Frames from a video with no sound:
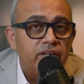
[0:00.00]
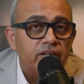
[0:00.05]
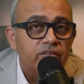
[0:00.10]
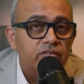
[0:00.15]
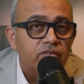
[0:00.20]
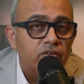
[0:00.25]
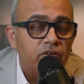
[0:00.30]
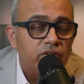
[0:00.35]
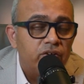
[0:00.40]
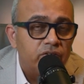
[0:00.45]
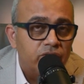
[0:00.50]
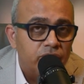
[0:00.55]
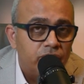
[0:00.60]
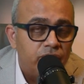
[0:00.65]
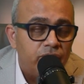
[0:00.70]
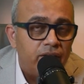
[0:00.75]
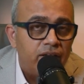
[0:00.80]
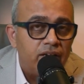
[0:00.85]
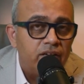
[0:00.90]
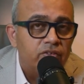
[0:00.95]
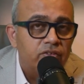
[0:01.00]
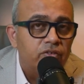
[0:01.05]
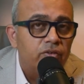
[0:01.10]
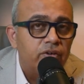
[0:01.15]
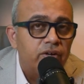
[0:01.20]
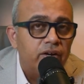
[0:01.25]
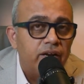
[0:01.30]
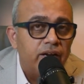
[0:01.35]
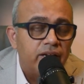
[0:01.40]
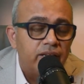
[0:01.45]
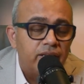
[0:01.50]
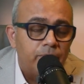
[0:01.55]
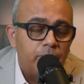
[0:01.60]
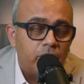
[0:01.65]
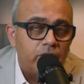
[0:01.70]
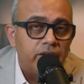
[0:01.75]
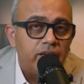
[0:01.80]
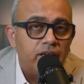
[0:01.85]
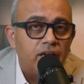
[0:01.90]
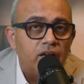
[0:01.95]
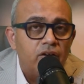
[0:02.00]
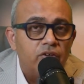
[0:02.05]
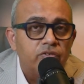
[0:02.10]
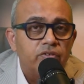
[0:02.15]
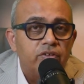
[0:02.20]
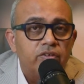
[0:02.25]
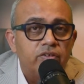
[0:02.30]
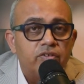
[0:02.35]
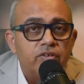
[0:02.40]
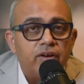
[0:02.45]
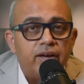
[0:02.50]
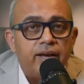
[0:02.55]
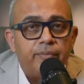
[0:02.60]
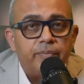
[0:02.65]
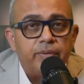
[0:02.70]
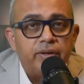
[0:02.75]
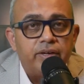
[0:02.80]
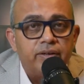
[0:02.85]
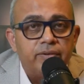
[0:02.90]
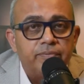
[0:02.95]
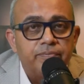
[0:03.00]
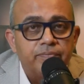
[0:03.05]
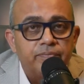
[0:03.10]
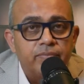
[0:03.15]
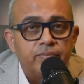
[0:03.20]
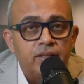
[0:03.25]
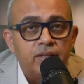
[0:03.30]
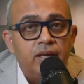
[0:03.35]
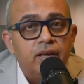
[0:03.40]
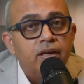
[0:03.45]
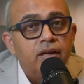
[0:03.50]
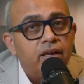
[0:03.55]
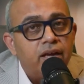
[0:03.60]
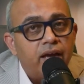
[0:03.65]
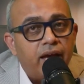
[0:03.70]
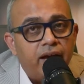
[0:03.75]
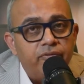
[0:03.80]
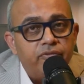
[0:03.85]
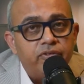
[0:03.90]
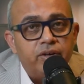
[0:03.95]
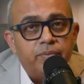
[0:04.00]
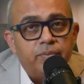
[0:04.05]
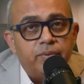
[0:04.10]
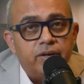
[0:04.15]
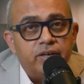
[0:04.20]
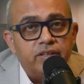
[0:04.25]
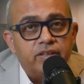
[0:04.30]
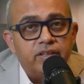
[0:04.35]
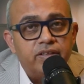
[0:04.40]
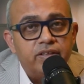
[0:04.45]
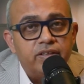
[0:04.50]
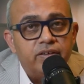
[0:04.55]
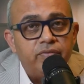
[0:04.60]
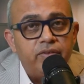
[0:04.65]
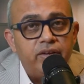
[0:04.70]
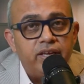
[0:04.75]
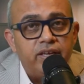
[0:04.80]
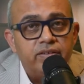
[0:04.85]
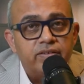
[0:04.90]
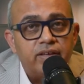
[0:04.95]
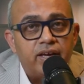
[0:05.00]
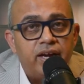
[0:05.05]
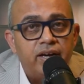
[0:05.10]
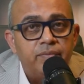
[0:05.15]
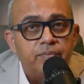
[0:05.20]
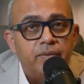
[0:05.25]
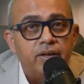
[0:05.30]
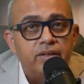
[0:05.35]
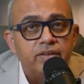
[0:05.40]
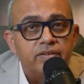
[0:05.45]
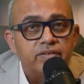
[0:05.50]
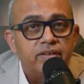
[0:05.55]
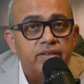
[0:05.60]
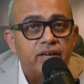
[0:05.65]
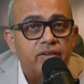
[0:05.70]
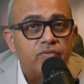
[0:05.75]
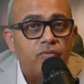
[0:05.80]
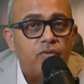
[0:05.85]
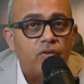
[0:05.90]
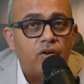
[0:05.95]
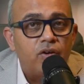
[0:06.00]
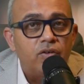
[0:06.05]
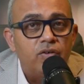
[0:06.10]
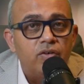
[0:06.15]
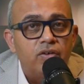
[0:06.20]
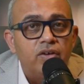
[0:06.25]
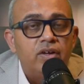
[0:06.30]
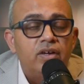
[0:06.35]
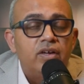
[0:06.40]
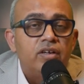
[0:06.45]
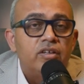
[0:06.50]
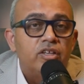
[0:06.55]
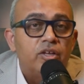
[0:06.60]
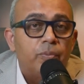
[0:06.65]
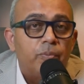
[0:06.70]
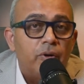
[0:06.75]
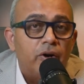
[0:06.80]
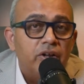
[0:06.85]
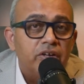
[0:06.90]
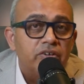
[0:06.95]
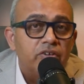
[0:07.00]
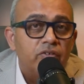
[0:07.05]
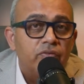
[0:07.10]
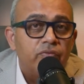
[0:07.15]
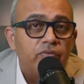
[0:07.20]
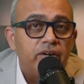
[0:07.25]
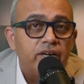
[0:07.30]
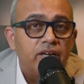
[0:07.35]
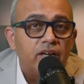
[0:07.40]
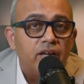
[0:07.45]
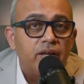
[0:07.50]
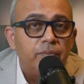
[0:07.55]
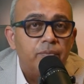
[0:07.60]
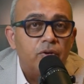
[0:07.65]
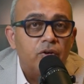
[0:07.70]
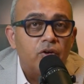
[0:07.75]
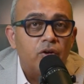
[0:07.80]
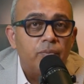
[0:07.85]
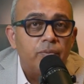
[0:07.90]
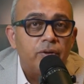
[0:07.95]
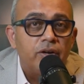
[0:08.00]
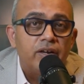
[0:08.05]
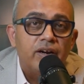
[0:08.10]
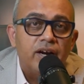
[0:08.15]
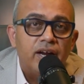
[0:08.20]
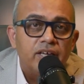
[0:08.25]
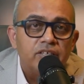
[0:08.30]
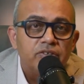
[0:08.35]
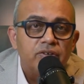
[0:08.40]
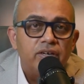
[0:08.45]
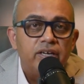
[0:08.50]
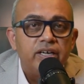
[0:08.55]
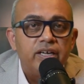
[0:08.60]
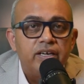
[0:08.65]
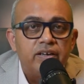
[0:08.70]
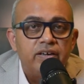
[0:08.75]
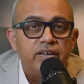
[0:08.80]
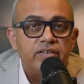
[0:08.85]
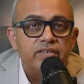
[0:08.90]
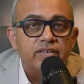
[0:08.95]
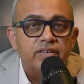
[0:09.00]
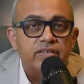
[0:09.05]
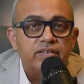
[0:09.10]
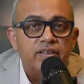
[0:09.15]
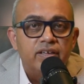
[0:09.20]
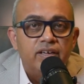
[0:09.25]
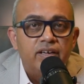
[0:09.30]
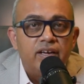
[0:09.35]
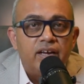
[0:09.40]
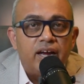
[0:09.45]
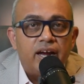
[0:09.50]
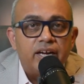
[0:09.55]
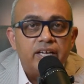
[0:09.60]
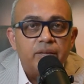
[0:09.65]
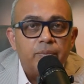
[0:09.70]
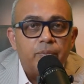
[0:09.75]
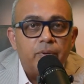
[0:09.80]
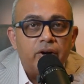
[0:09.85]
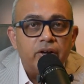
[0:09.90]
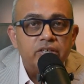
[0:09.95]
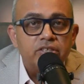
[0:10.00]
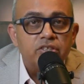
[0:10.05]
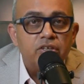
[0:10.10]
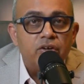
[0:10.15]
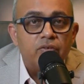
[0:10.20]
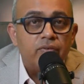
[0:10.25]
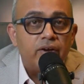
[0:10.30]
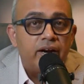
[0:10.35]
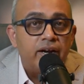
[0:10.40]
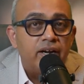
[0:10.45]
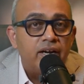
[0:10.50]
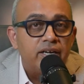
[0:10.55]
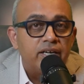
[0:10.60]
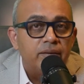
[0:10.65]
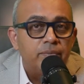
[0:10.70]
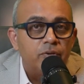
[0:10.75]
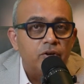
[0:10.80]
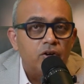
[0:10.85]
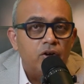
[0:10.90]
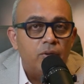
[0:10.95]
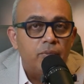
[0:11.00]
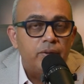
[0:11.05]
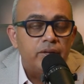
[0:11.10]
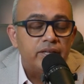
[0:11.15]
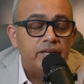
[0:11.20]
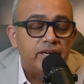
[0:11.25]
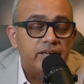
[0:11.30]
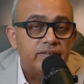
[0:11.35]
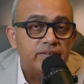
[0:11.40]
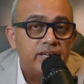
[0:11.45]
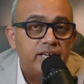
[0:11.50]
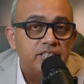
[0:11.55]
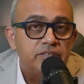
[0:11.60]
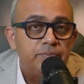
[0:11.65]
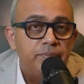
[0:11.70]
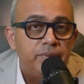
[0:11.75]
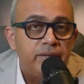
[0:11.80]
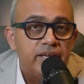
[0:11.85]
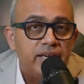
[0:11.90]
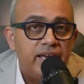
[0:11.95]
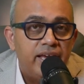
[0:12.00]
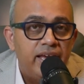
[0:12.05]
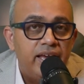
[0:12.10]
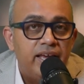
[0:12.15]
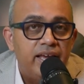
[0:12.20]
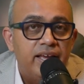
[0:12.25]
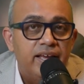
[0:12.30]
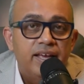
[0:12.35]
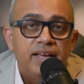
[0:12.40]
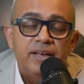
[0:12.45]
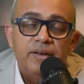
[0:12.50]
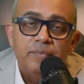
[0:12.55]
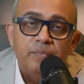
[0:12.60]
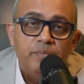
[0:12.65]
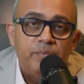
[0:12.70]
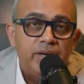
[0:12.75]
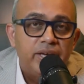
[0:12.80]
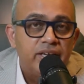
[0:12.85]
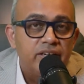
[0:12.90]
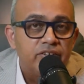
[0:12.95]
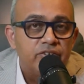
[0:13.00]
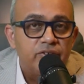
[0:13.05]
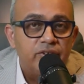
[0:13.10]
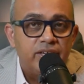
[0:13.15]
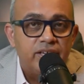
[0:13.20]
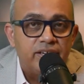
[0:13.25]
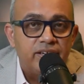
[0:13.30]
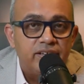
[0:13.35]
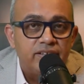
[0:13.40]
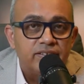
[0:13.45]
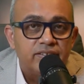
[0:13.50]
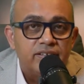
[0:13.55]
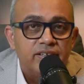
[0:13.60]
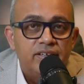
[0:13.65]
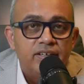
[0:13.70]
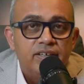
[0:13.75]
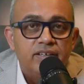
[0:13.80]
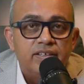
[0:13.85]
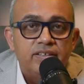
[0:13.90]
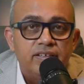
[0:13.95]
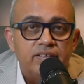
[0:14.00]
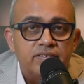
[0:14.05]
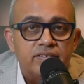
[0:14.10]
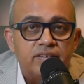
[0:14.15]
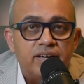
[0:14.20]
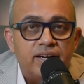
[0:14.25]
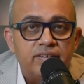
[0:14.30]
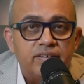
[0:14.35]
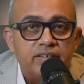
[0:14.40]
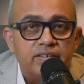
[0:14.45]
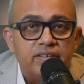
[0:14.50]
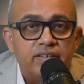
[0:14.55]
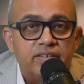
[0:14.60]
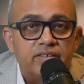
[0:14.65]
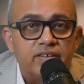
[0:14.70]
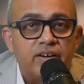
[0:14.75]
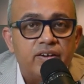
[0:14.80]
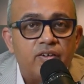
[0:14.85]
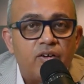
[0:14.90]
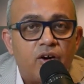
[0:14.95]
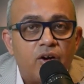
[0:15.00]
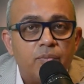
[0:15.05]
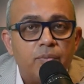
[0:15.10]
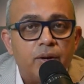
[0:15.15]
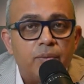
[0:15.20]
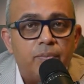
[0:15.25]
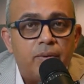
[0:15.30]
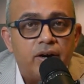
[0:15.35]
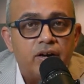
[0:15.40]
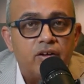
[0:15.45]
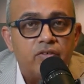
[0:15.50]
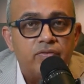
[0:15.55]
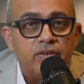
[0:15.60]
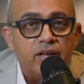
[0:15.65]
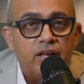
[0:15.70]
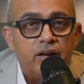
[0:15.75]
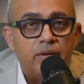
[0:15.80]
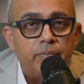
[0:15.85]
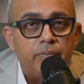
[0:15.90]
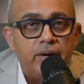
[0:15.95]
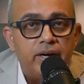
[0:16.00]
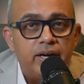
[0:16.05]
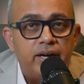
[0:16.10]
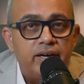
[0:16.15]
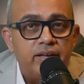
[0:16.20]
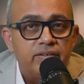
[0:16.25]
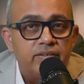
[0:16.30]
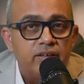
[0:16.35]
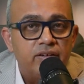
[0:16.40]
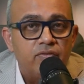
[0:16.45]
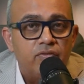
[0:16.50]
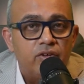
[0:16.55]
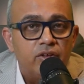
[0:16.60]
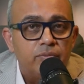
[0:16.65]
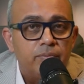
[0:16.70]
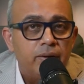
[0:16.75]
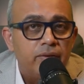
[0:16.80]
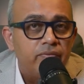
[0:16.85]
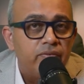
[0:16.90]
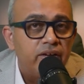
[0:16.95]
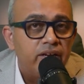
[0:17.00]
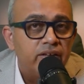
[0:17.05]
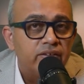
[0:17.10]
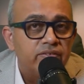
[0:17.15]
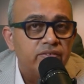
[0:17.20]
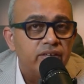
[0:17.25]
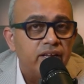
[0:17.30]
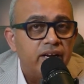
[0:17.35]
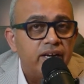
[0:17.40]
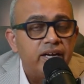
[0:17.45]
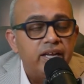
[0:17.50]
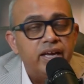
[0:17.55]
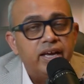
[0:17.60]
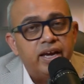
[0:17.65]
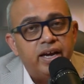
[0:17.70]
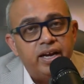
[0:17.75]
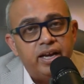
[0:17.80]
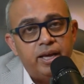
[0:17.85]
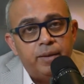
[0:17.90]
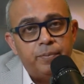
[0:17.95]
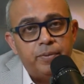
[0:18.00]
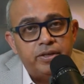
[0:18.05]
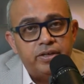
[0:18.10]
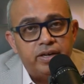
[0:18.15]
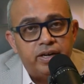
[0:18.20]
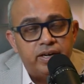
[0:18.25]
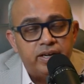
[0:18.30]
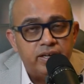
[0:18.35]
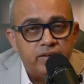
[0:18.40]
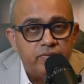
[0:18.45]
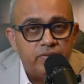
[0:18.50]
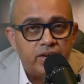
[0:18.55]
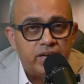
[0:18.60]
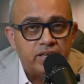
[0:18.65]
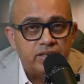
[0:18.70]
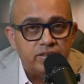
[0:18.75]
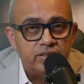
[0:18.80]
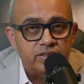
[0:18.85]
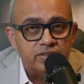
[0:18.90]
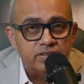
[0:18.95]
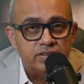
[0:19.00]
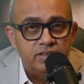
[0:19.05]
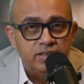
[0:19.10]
So it's well suited and the body allows this to happen. After birth, in the weeks and months that follow, the production of fetal hemoglobin gradually decreases and the production of adult hemoglobin, that is HbA, begins to increase. This transition is a normal part of development and is influenced by various genetic and epigenetic factors.